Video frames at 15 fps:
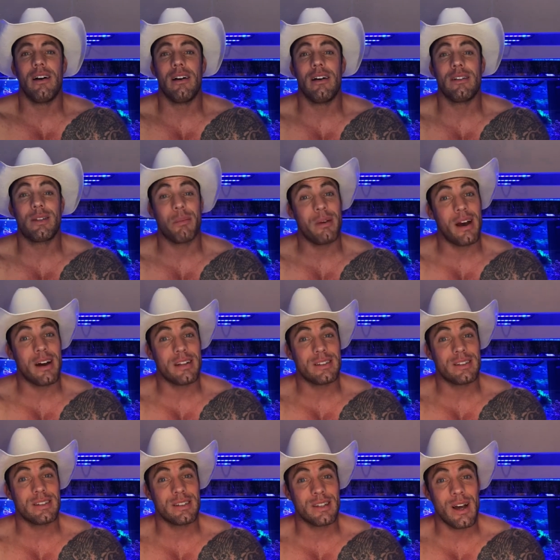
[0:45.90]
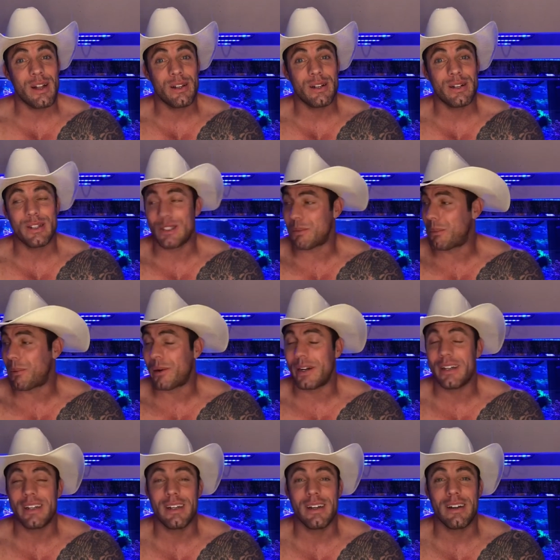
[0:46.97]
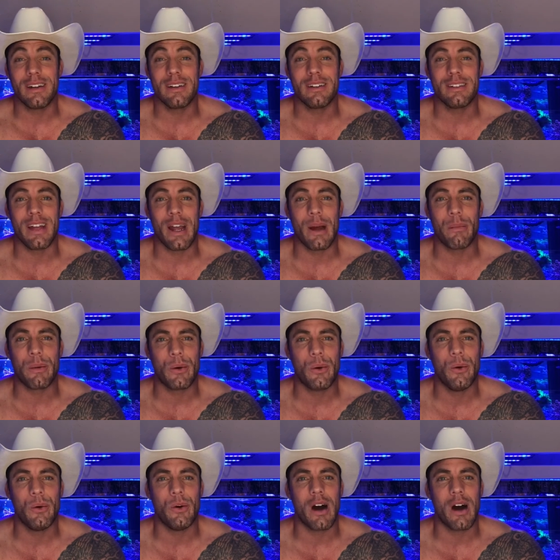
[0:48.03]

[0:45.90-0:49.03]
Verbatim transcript: To be honest, this color is pretty damn cool.